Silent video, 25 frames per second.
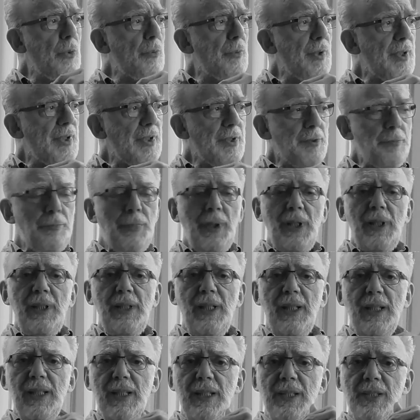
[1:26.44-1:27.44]
whether a
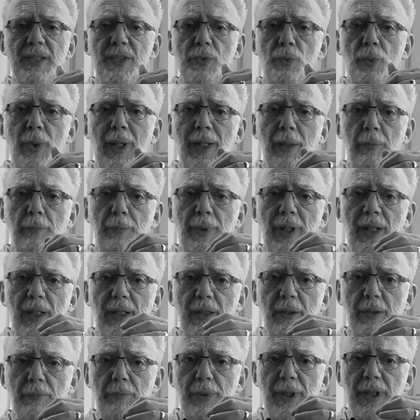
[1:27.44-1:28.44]
building is well
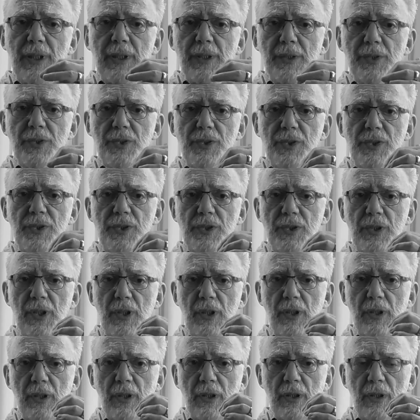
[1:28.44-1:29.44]
built because
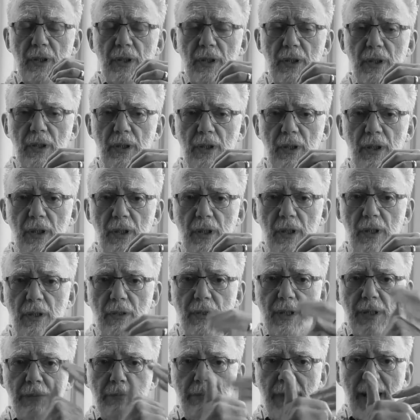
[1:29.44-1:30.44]
you
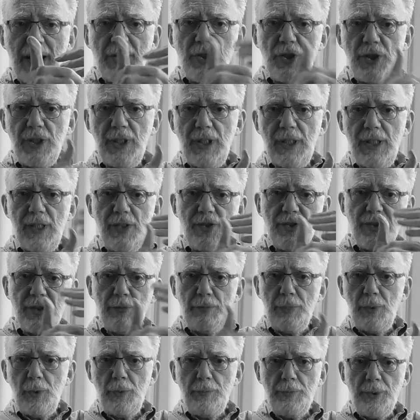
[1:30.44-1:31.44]
can match it against a
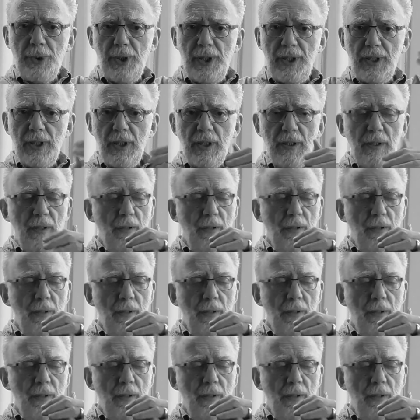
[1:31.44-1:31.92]
blueprint.